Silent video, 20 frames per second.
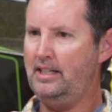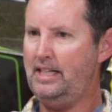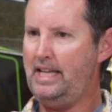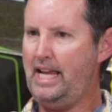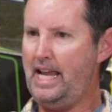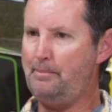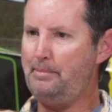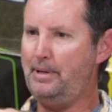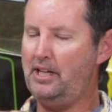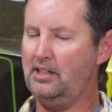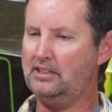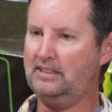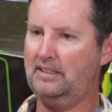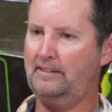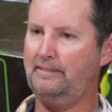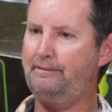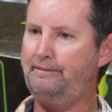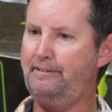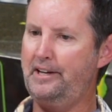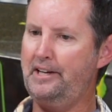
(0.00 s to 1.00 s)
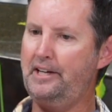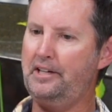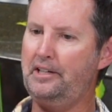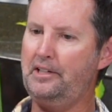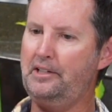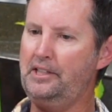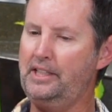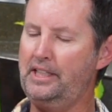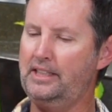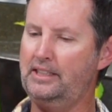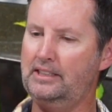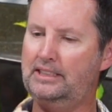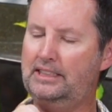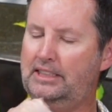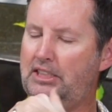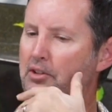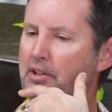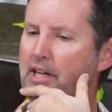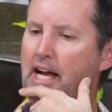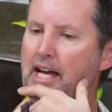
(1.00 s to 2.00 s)
hay bales and fell and
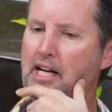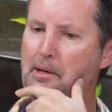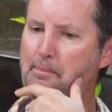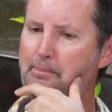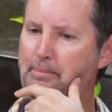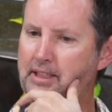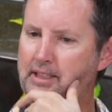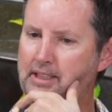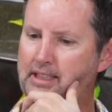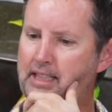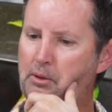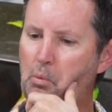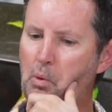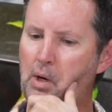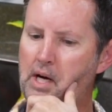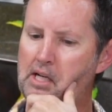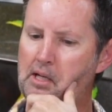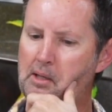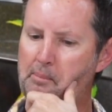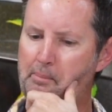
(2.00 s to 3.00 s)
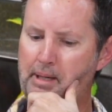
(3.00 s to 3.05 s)
still got up and did well.